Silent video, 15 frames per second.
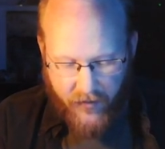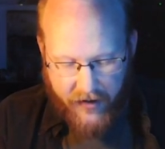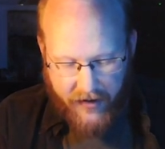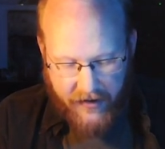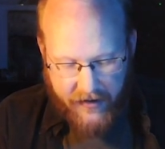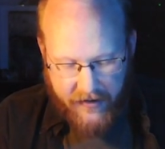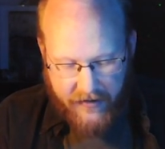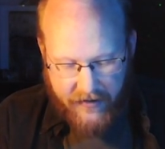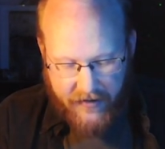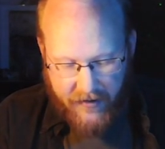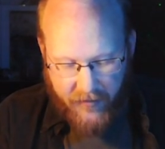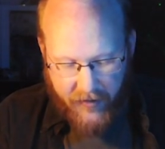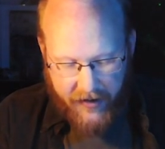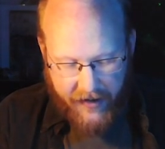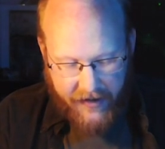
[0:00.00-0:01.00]
What
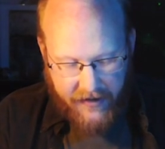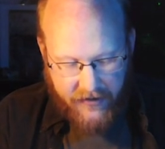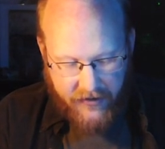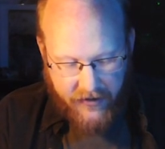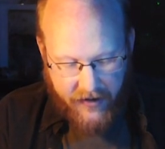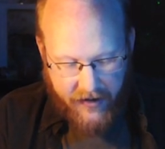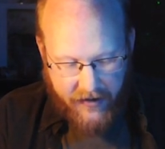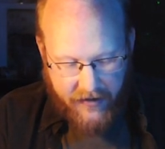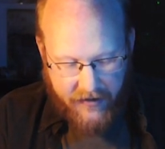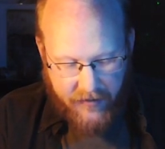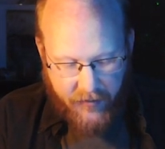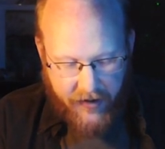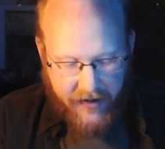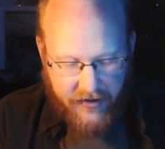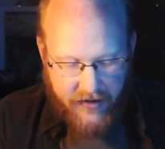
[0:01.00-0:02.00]
is Plane
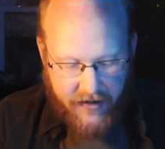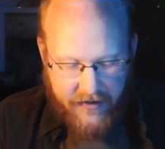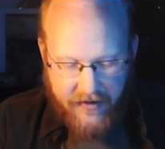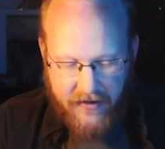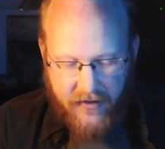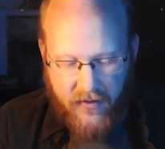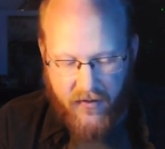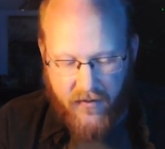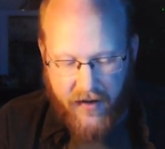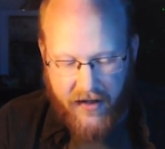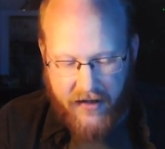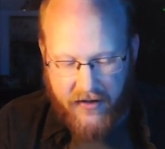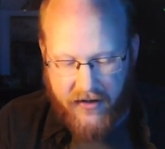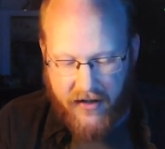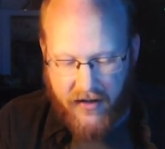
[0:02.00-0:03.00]
Chase? Plane Chase is a cool
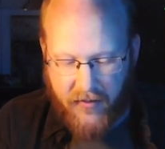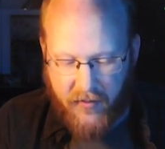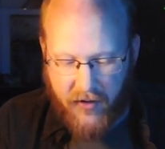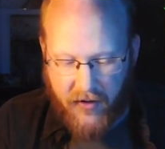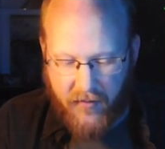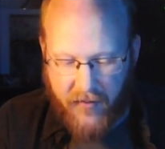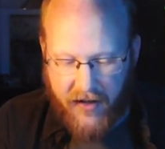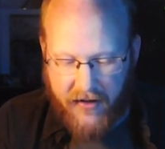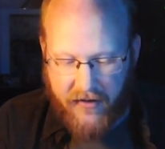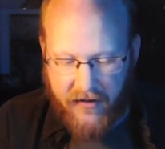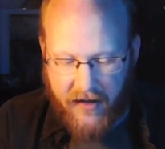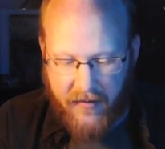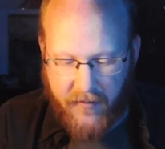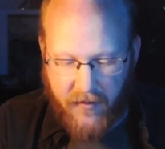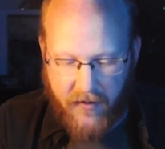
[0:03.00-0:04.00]
way to shake up your
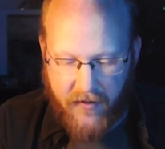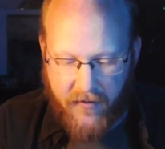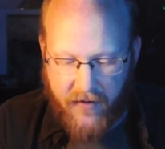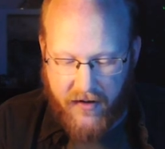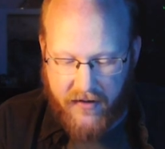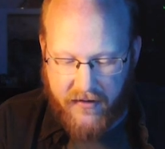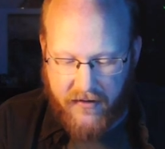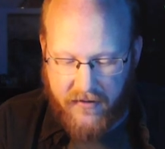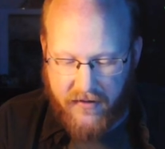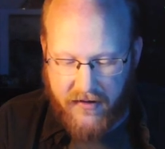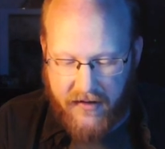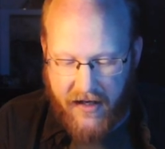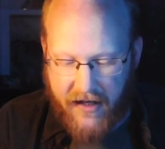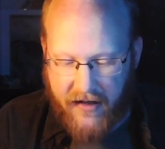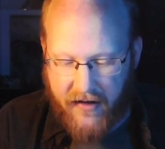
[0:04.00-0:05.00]
Commander games with your friends.
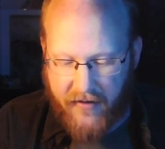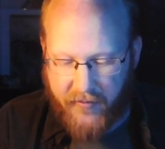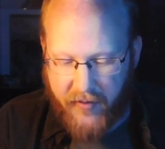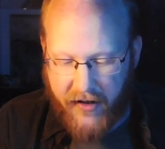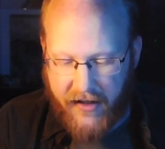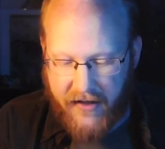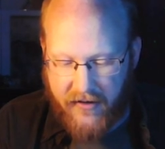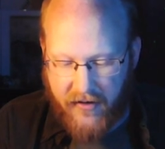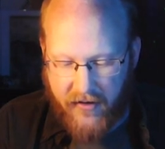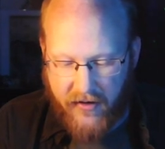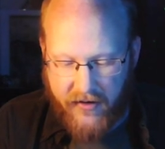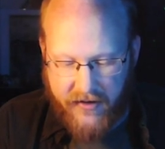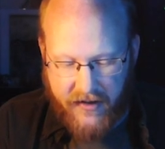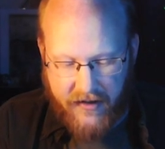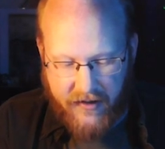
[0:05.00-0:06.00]
Use a deck of playing
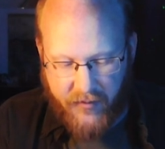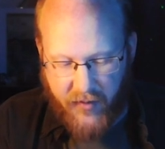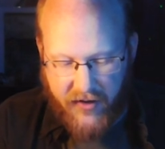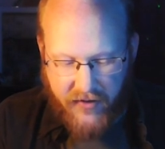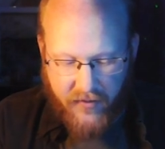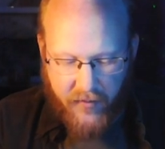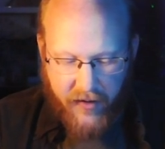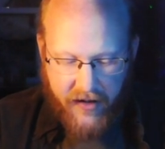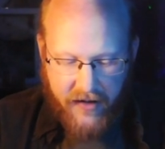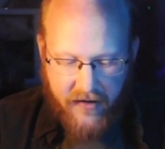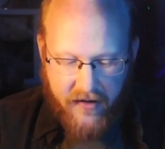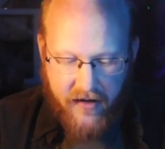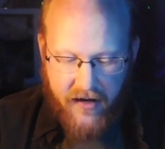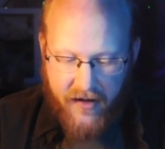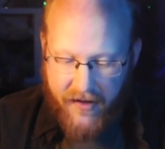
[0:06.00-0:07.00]
cards and a special
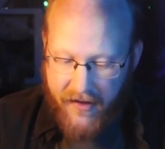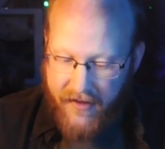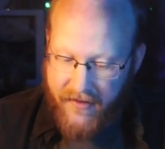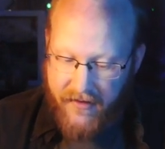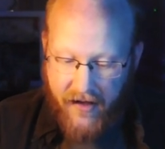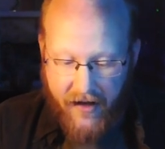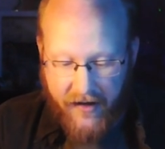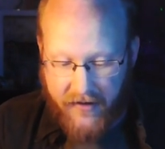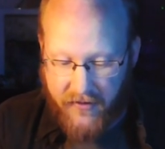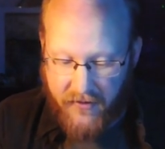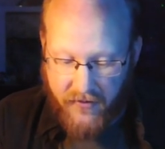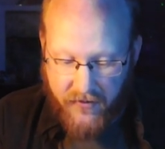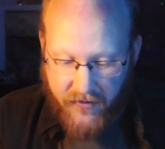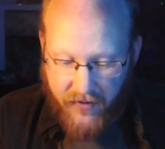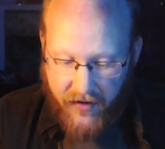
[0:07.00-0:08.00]
planar die
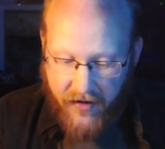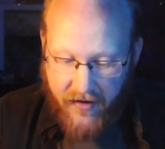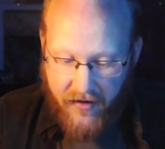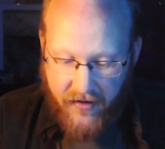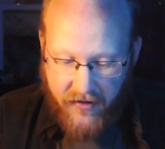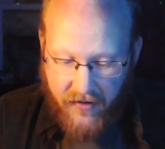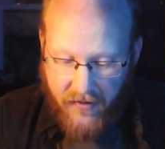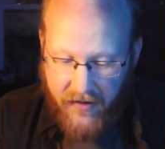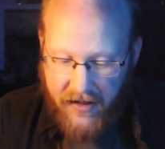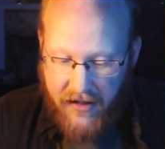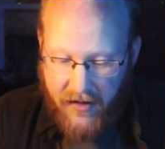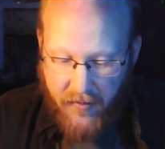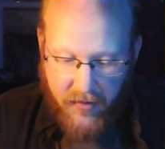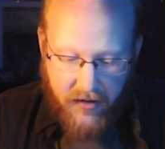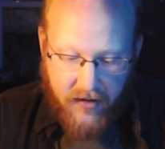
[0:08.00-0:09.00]
to trigger
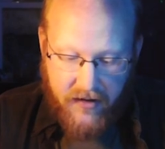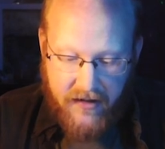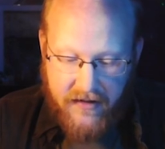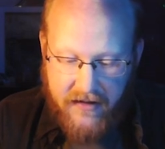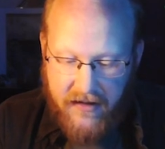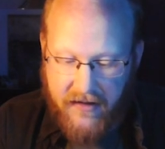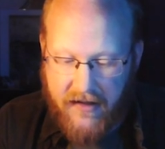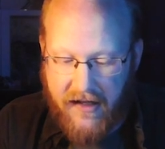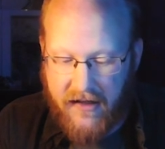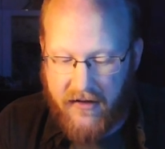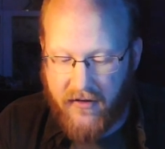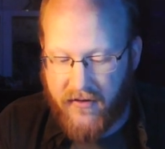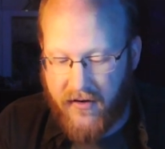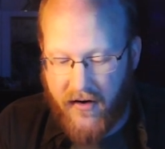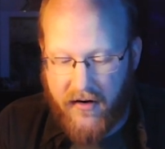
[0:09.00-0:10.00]
unique abilities and
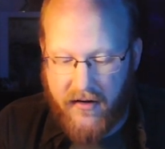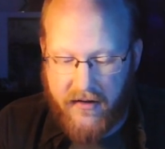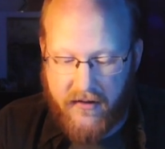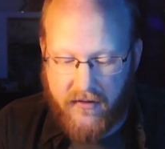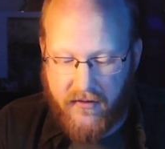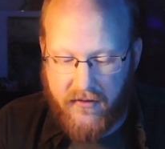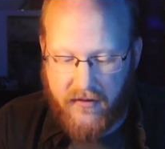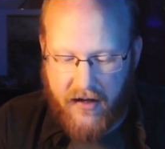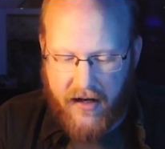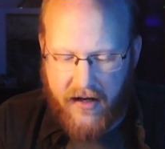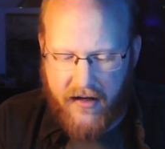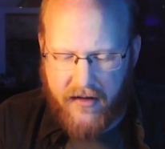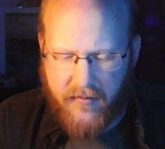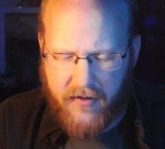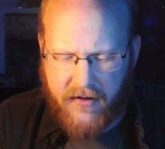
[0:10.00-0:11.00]
take your TARDIS through
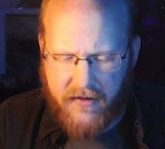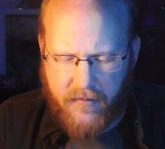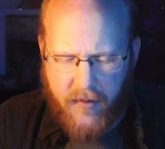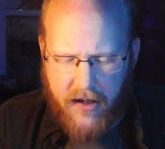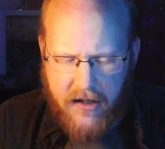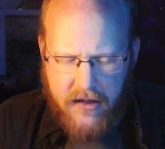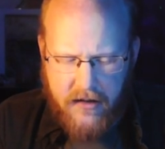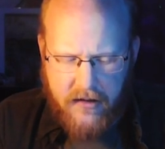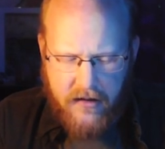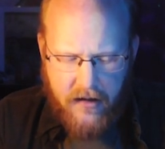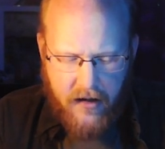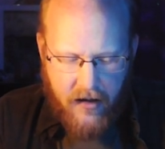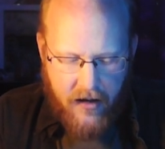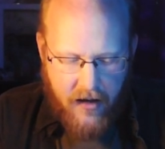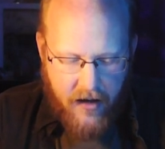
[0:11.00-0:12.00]
time and
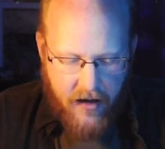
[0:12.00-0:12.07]
space.